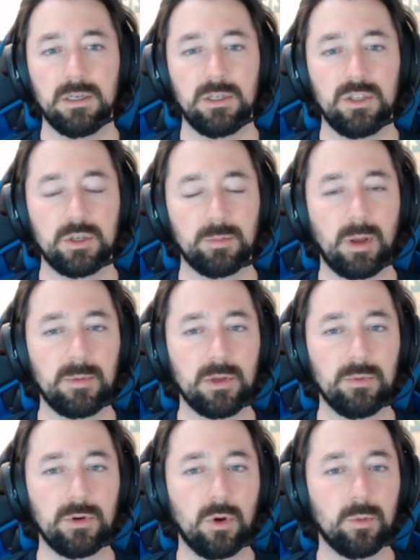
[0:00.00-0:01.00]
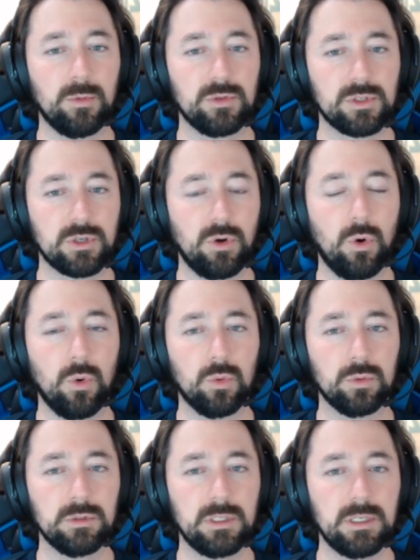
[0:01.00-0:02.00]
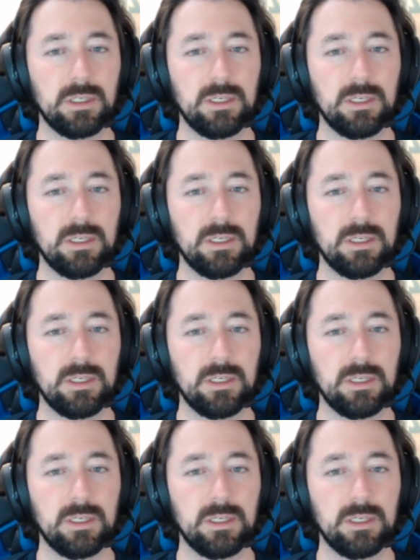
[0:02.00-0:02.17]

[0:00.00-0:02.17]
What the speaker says: You can probably go in almost cold